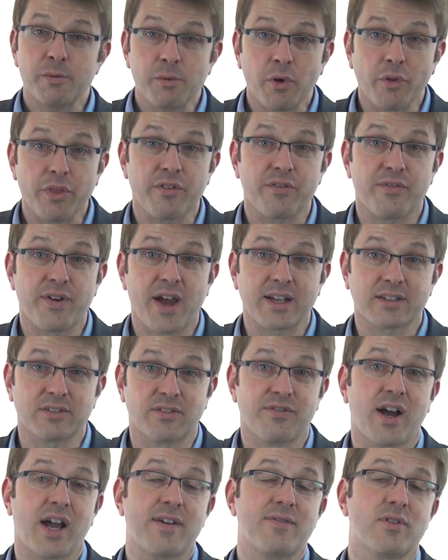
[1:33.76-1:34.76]
about the fact
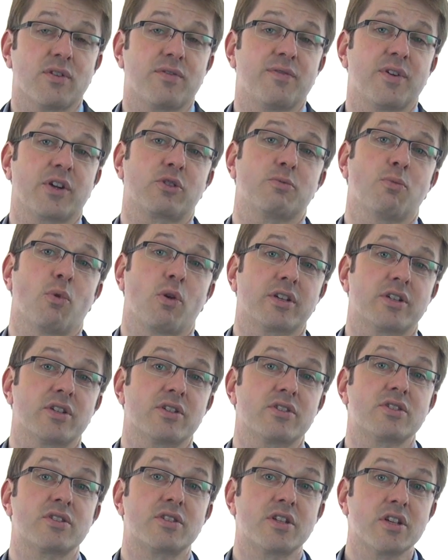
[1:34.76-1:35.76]
that 5-year fixed
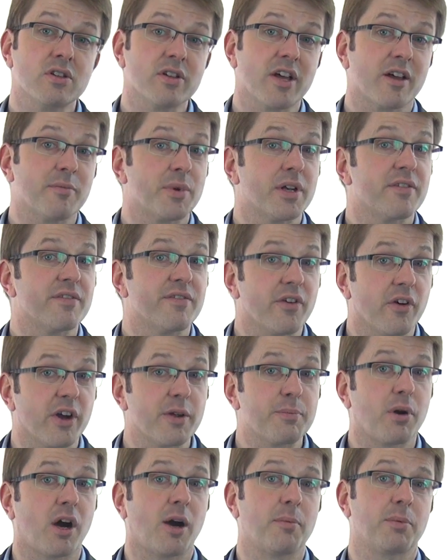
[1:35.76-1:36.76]
mortgages still have been a
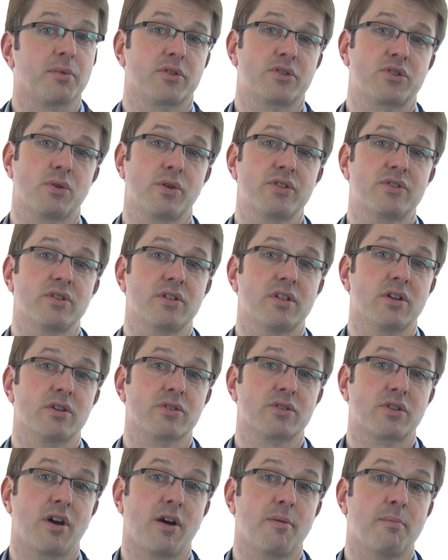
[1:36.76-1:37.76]
very popular choice in
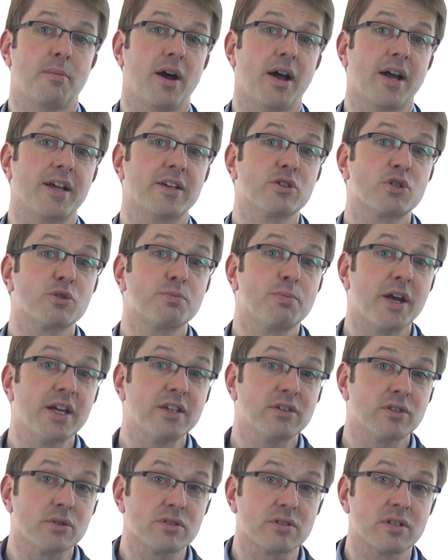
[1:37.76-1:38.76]
years gone by,
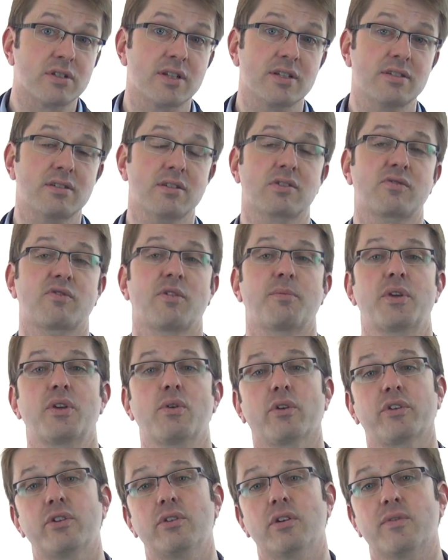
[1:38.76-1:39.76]
despite those statistics from the
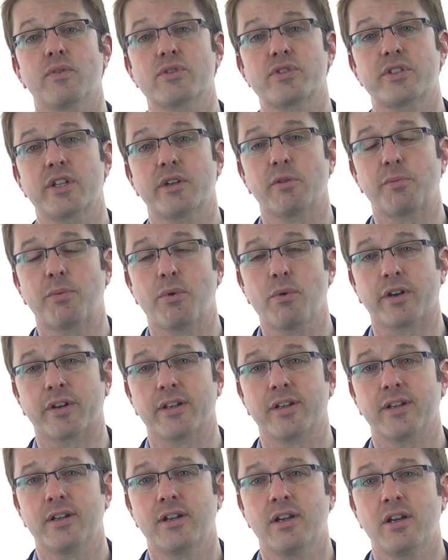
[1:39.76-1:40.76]
York University
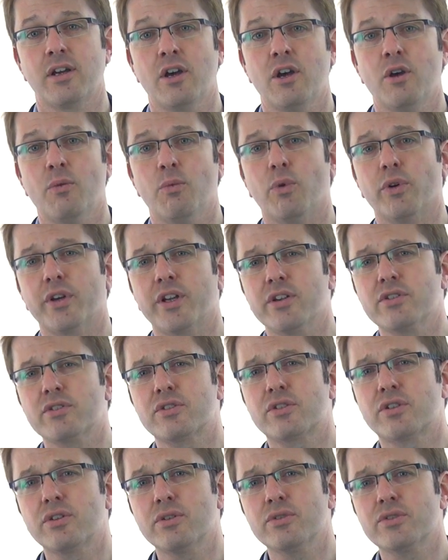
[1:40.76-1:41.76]
report? Well, here's
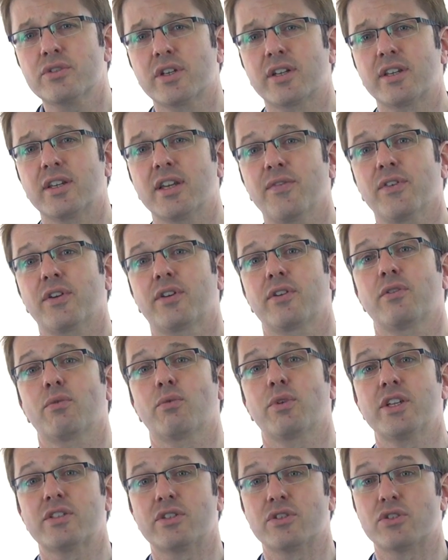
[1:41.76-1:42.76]
2 significant
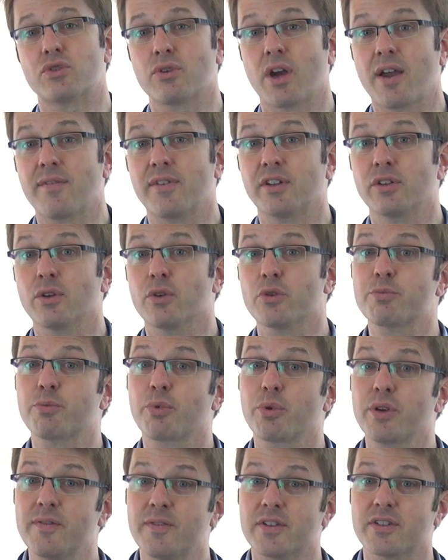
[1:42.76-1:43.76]
reasons driving those
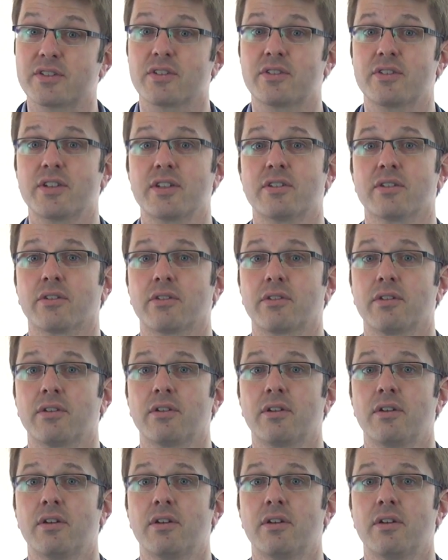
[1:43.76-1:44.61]
previous decisions.